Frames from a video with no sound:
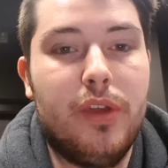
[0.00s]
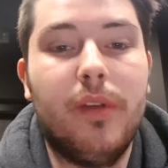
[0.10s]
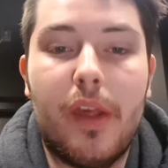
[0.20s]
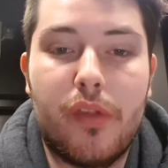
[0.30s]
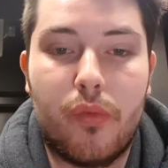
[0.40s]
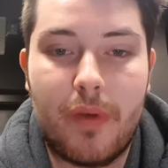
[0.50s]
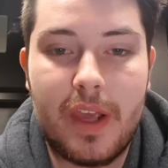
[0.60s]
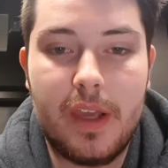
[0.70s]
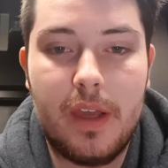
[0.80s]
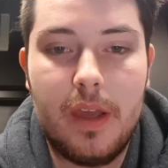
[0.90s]
days to
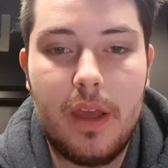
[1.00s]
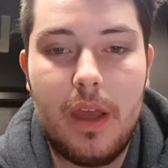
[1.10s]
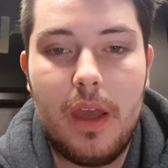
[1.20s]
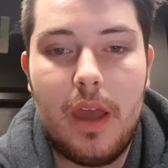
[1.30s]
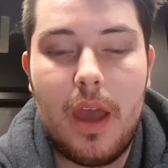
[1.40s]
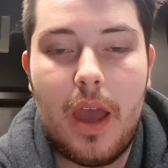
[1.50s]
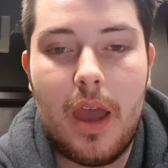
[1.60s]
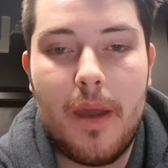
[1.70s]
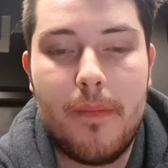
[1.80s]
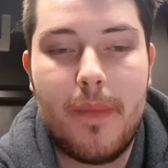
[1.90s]
rig
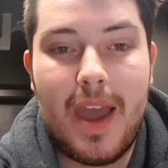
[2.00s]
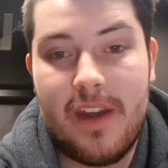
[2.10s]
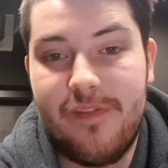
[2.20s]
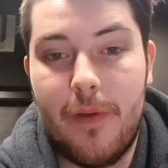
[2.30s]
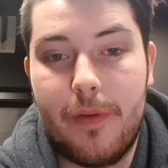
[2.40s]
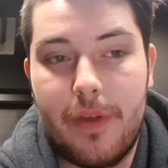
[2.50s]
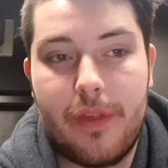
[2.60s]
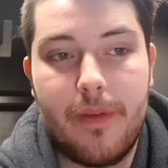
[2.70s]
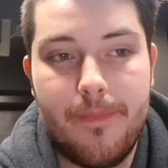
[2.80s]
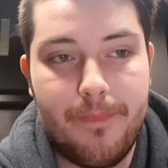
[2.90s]
and
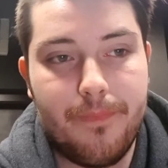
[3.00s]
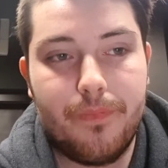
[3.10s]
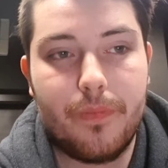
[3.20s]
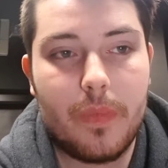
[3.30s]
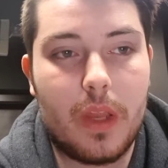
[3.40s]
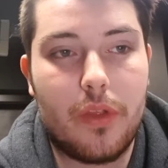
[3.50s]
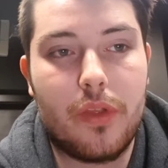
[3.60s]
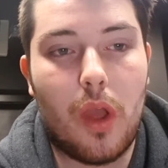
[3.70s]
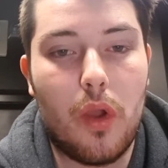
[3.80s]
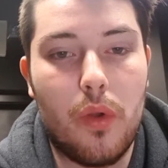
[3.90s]
focus,
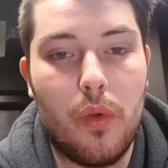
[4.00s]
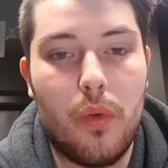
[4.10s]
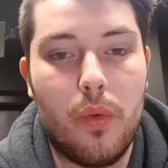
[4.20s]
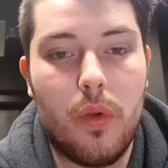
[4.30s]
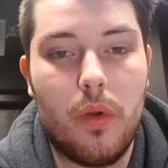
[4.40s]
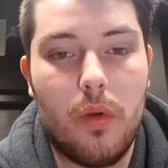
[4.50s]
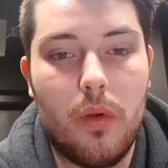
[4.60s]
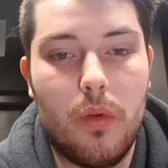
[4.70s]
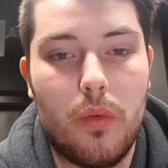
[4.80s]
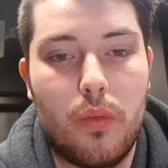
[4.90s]
so
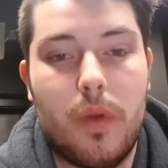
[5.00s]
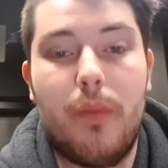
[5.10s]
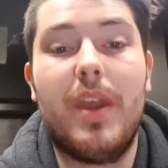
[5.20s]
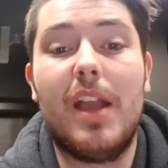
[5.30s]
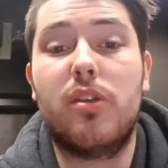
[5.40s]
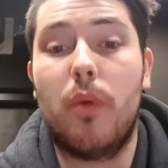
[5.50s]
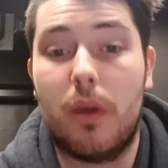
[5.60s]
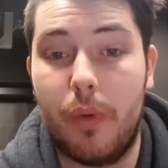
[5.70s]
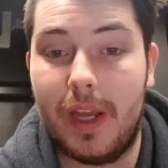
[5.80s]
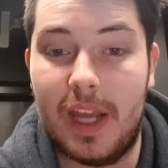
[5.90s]
we had to
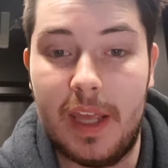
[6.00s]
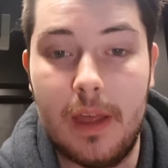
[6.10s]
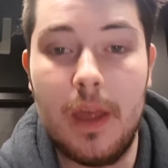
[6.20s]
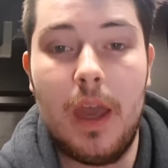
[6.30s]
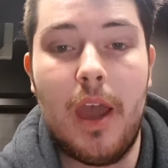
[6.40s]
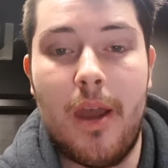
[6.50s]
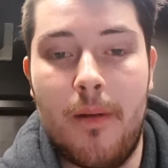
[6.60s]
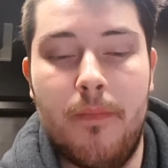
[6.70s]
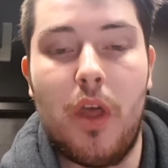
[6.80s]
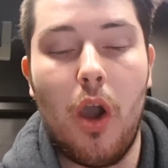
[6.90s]
work quickly.
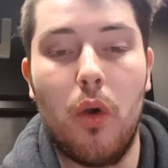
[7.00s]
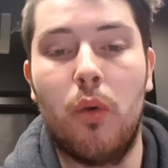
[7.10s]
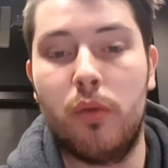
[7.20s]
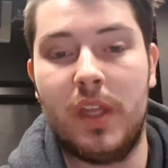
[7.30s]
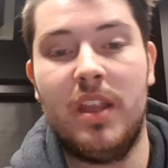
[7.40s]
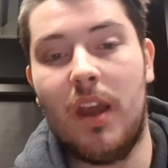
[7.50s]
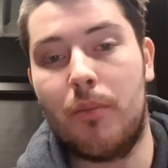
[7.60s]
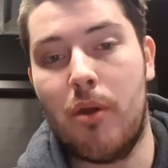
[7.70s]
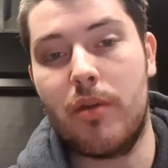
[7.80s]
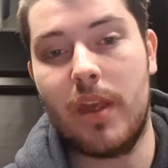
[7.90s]
The whole
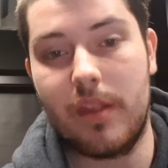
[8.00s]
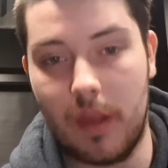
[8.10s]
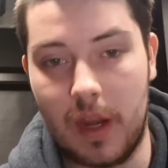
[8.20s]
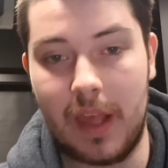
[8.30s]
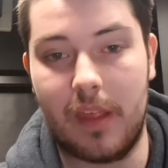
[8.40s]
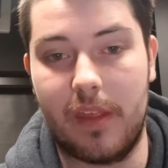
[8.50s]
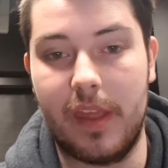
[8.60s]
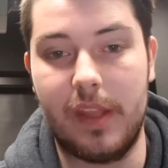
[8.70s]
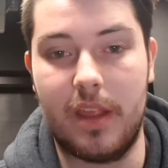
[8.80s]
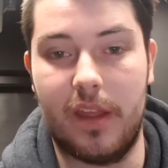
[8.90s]
detailed process, as I
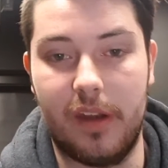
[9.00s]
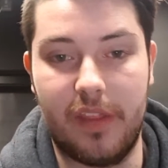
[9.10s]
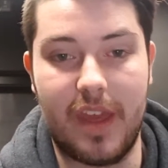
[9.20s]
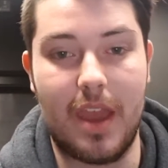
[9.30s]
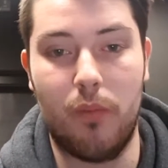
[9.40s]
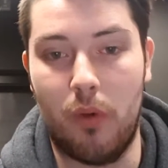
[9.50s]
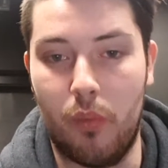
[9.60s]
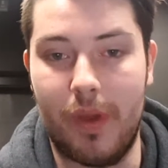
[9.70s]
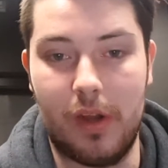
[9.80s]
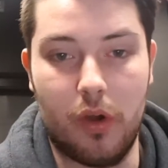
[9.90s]
said, is under there. What
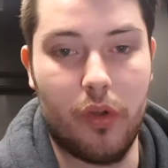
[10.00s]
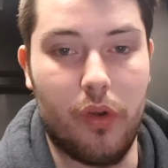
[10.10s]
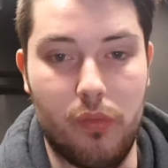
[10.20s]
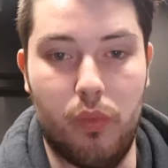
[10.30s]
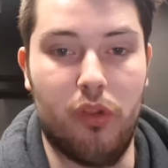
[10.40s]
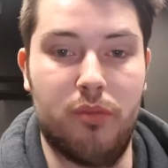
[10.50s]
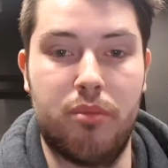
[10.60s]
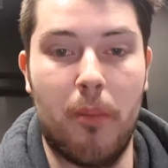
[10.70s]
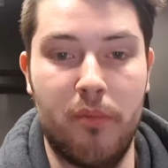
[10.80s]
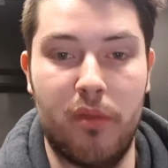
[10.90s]
went on, what the
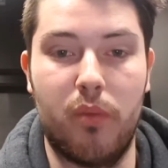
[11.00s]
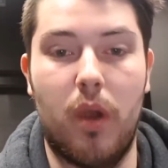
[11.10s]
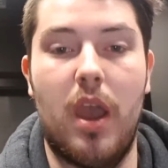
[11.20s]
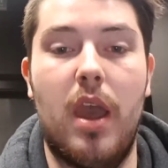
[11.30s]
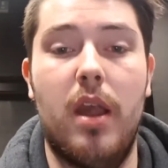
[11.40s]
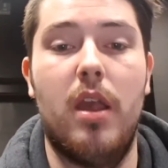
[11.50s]
problems were,